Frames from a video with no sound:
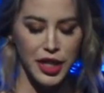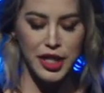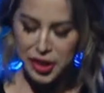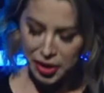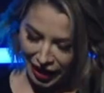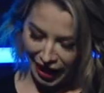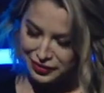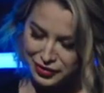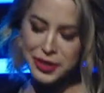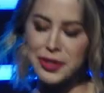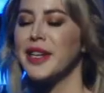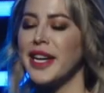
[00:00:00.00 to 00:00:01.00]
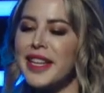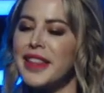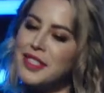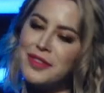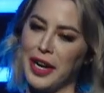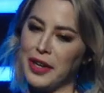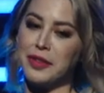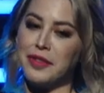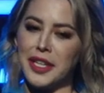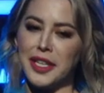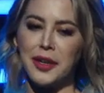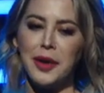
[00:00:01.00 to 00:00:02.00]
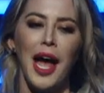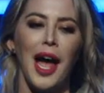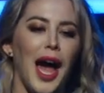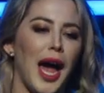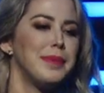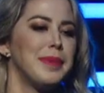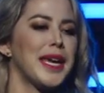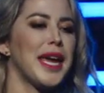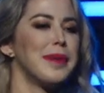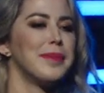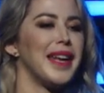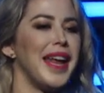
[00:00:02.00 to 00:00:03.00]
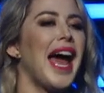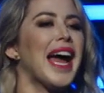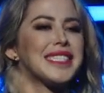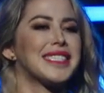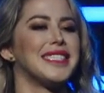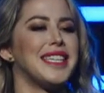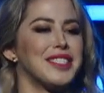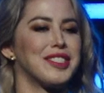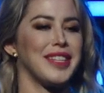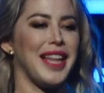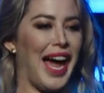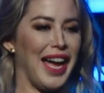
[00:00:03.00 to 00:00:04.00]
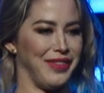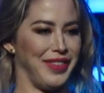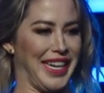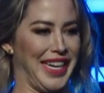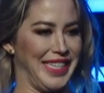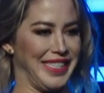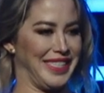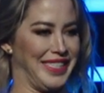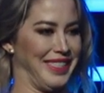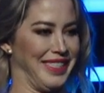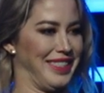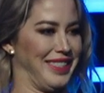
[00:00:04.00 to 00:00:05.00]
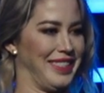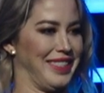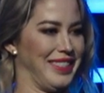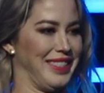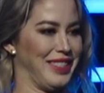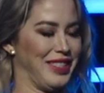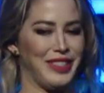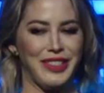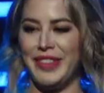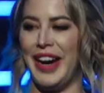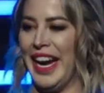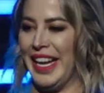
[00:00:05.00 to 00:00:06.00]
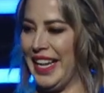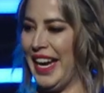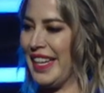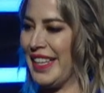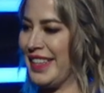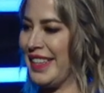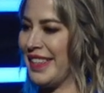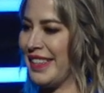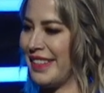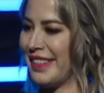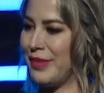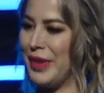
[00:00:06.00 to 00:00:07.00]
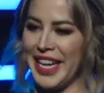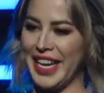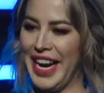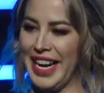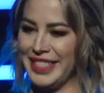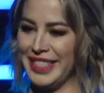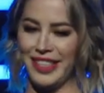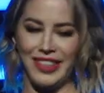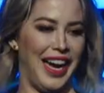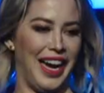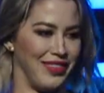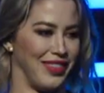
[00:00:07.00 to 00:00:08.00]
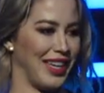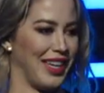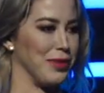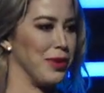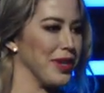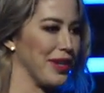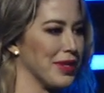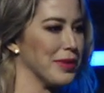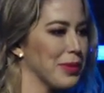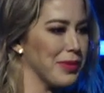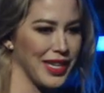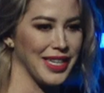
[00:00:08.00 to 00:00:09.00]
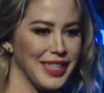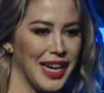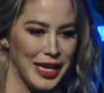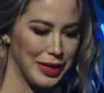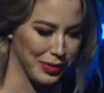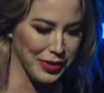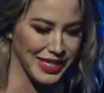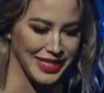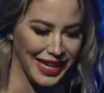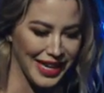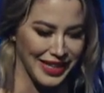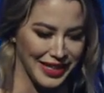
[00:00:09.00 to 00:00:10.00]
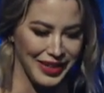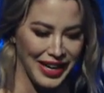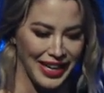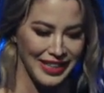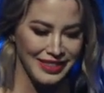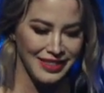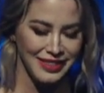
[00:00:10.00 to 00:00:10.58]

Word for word: So after creating this viral video, I became an accidental advocate. Right, like, being an accidental advocate won't give someone with anxiety more anxiety, right?